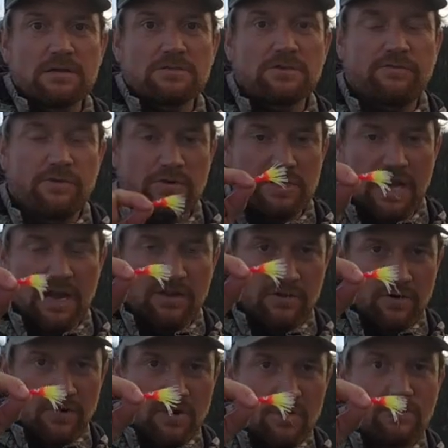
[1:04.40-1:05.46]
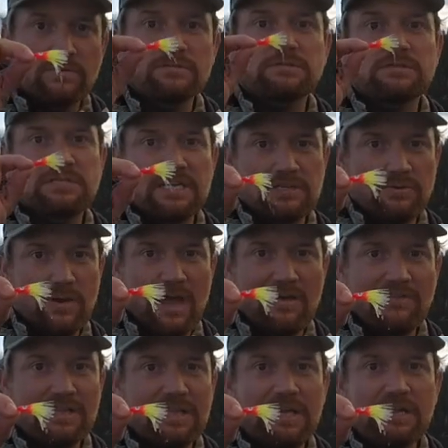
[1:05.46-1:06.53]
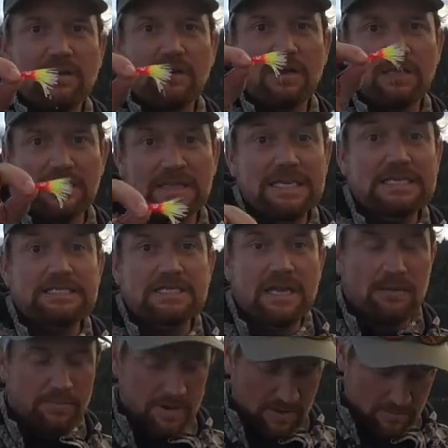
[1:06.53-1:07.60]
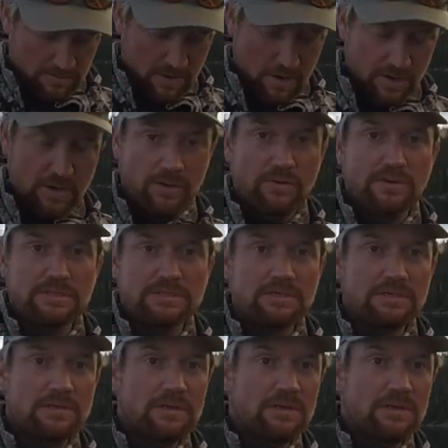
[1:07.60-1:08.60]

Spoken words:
So if you're tying your own, stick to a heavy leader. At least 10-pound mono is on